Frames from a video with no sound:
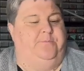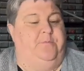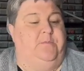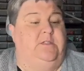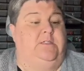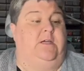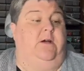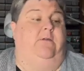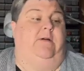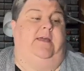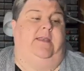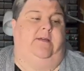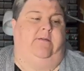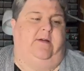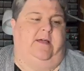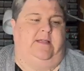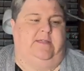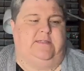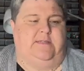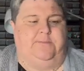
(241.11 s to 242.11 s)
So
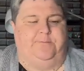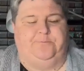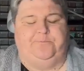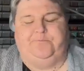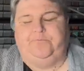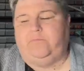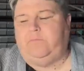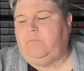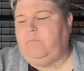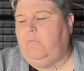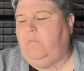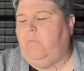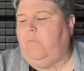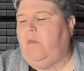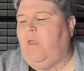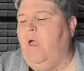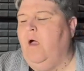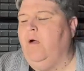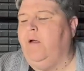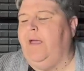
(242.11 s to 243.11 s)
anyways,
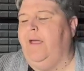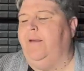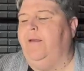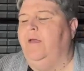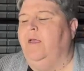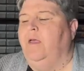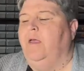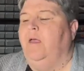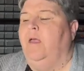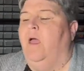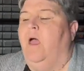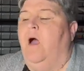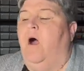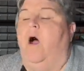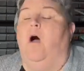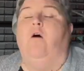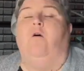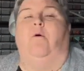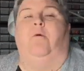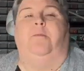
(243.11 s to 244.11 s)
okay.
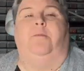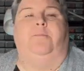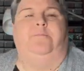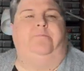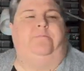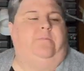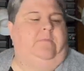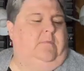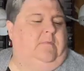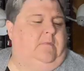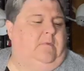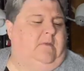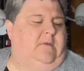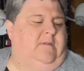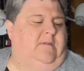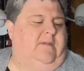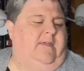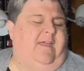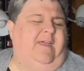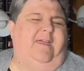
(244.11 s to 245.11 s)
Oh,
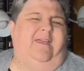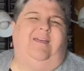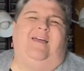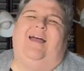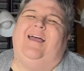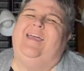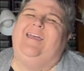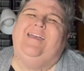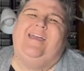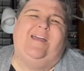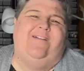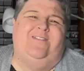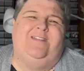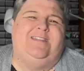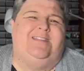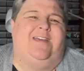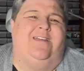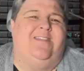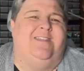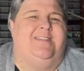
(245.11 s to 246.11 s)
see, I haven't
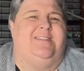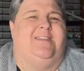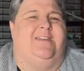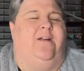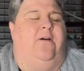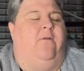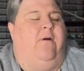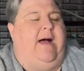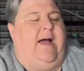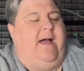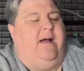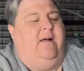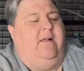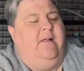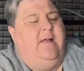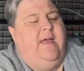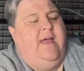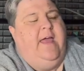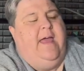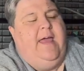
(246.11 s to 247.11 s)
done this in a while,
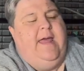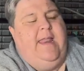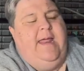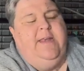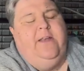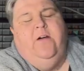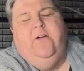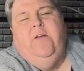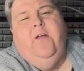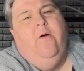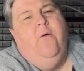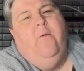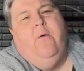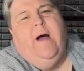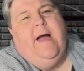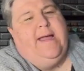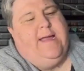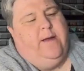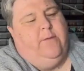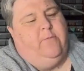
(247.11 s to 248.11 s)
and I don't know
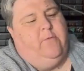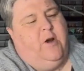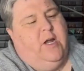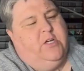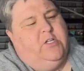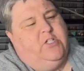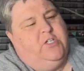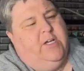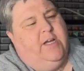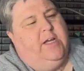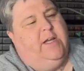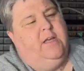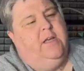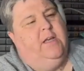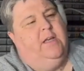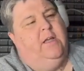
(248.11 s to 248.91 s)
why I'm rushing.